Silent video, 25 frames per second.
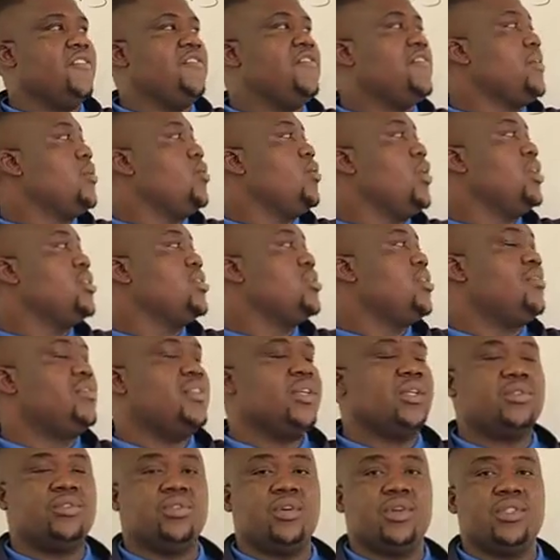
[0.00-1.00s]
frequency of
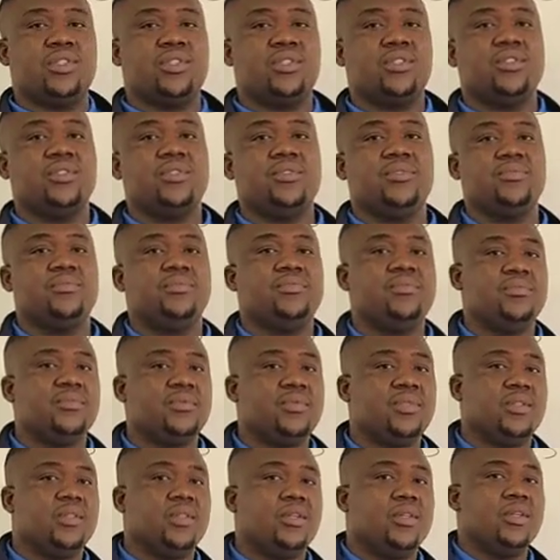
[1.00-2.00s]
the source.
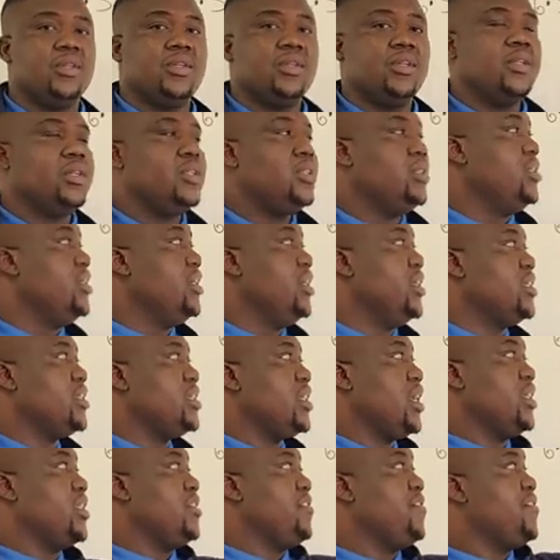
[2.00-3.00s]
These
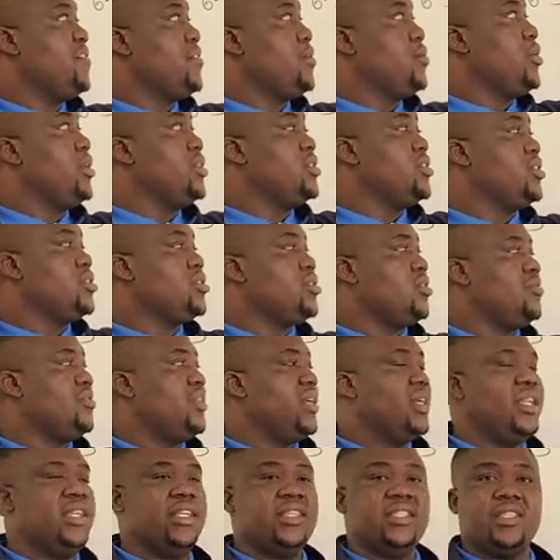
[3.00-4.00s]
are the frequencies of
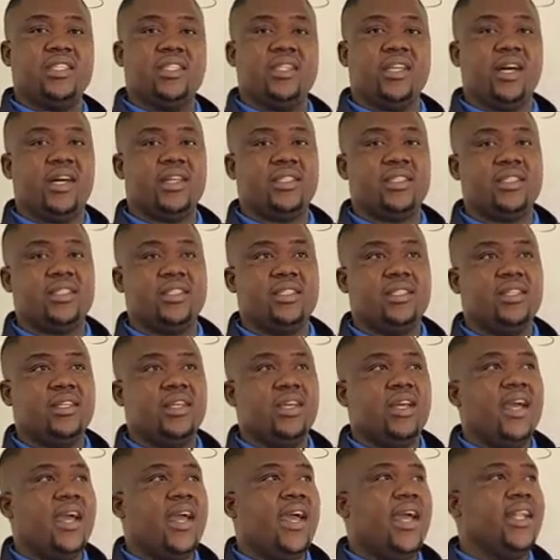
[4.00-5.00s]
the listeners.
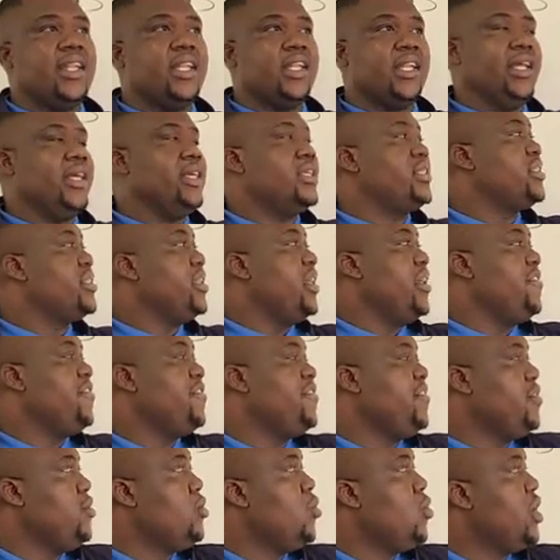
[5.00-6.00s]
At least
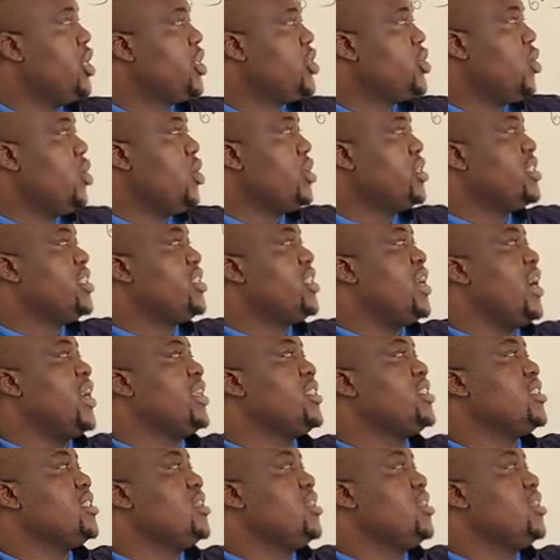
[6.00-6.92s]
if you were told that